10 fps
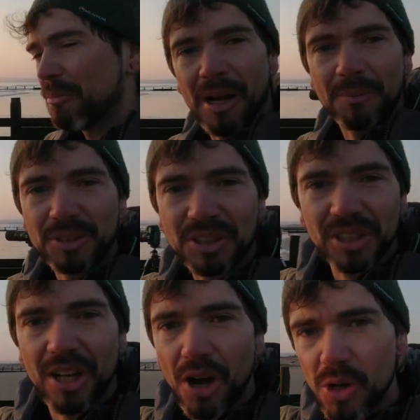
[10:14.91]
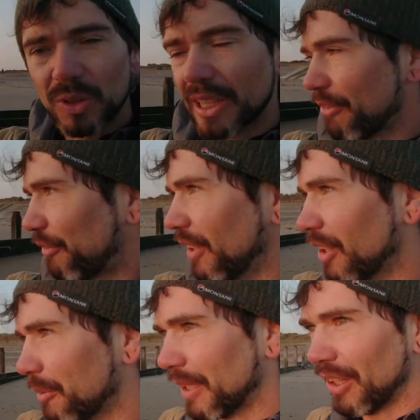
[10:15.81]
But I'm just going to hold out for a
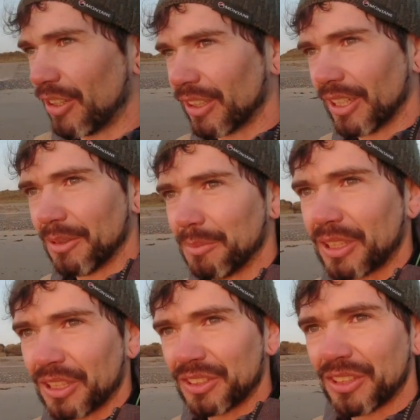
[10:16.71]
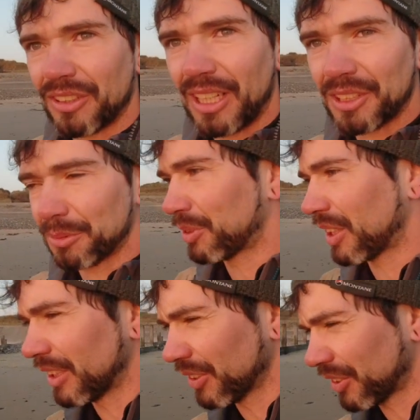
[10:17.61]
little bit longer because there are some
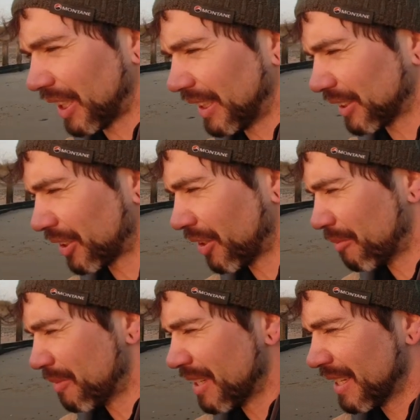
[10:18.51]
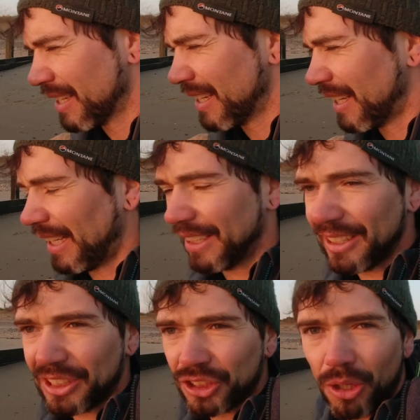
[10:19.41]
seagulls starting to come,
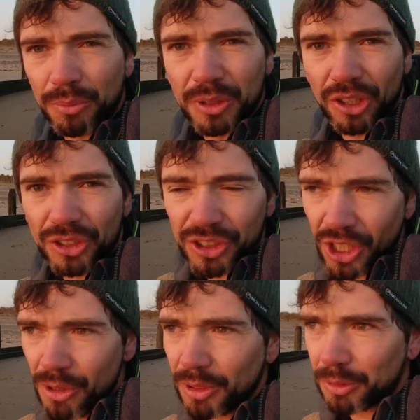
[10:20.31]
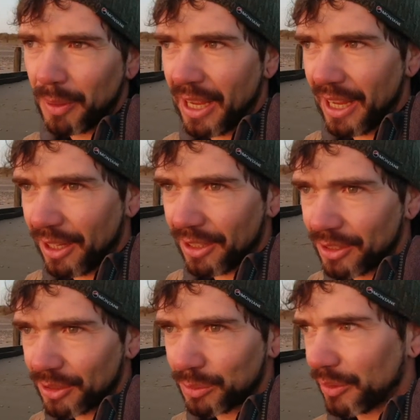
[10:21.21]
and this shot would look so much better
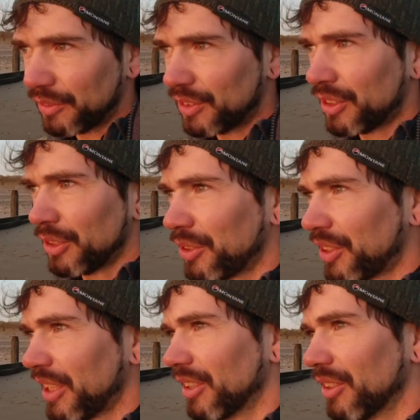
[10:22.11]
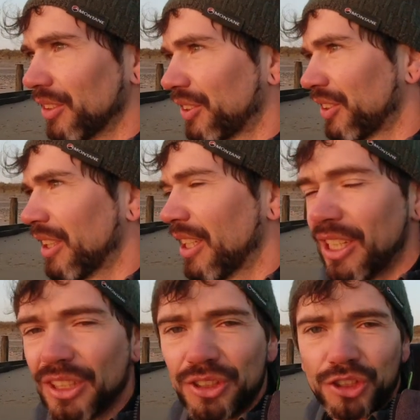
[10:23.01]
with two seagulls
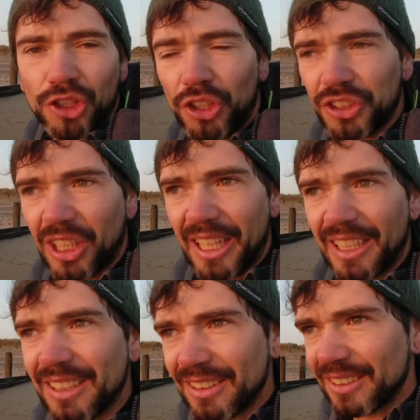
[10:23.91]
jostling.